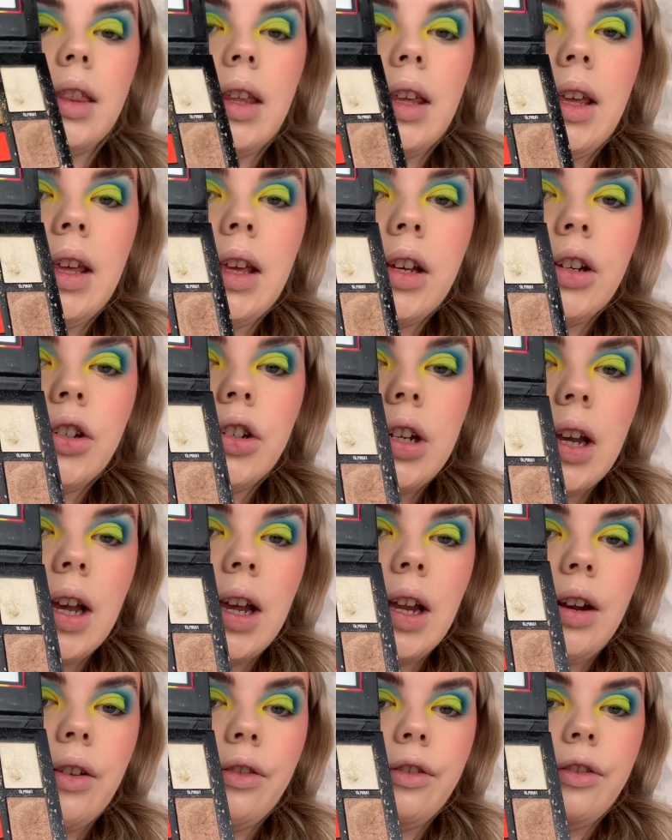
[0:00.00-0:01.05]
the
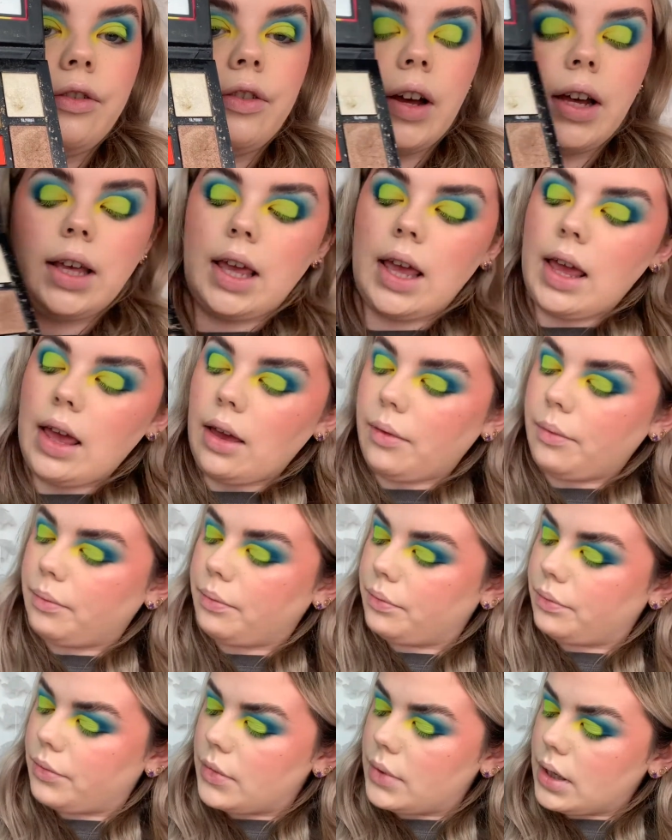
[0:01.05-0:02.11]
shade Funky.
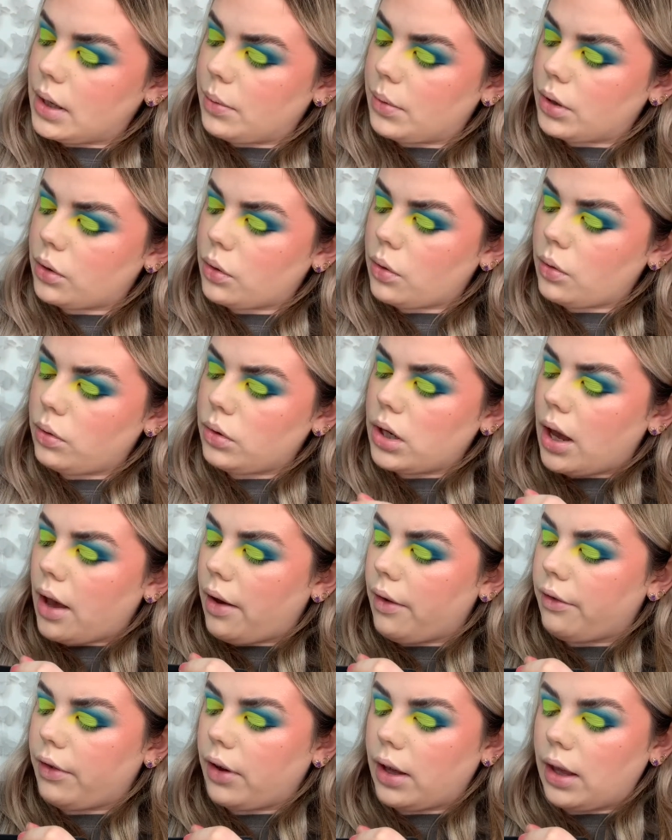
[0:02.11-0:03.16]
Is that what it's called? Yeah,
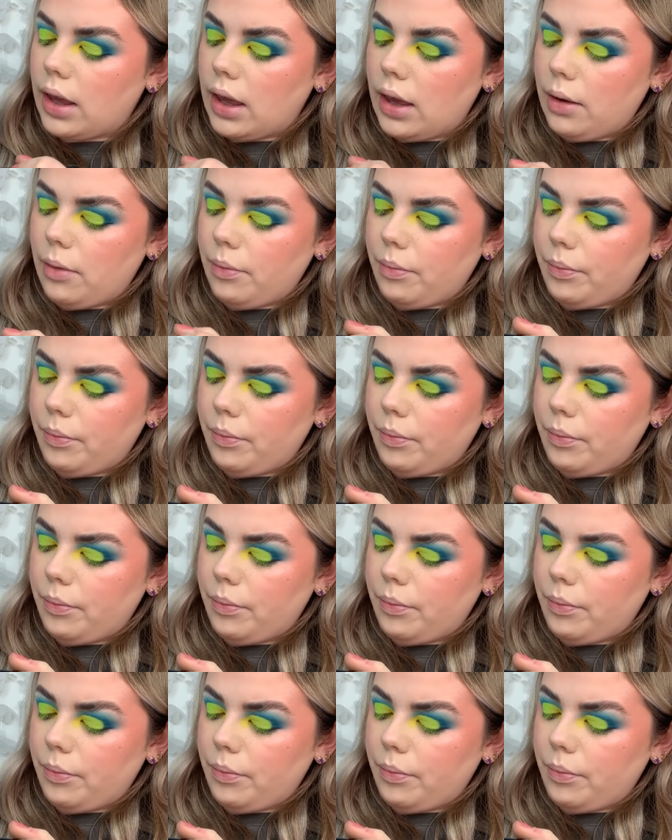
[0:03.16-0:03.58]
Funky.